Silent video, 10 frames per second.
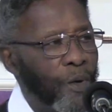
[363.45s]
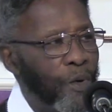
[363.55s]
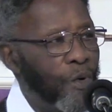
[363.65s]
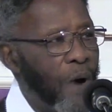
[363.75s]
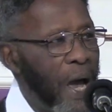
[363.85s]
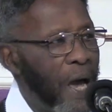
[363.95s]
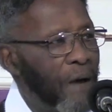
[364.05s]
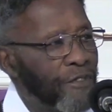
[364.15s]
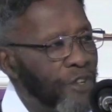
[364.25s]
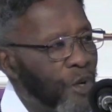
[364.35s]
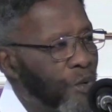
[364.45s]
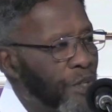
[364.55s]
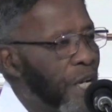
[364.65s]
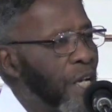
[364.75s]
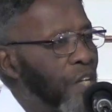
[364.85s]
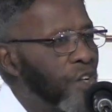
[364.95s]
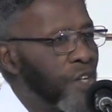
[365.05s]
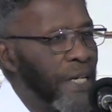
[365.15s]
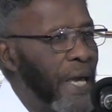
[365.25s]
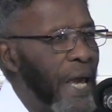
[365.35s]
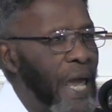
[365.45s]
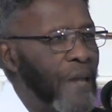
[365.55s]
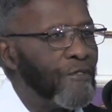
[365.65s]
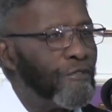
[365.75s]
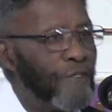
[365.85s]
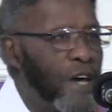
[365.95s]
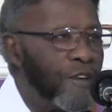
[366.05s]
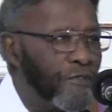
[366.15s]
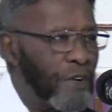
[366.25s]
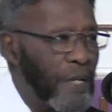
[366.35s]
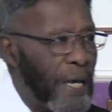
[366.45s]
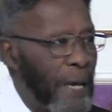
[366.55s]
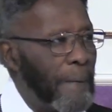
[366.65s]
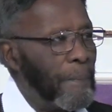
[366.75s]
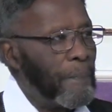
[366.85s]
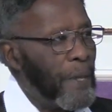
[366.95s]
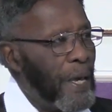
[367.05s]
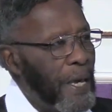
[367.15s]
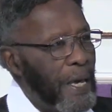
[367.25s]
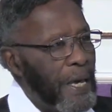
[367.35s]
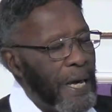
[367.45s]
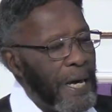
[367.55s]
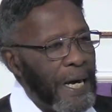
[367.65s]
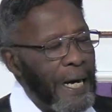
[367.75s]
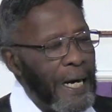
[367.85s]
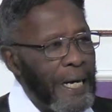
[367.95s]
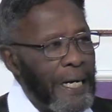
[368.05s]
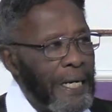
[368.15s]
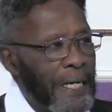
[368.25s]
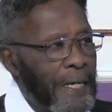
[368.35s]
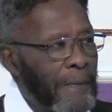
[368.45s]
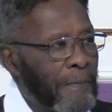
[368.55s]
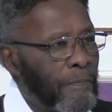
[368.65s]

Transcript: who have so diligently and faithfully uh,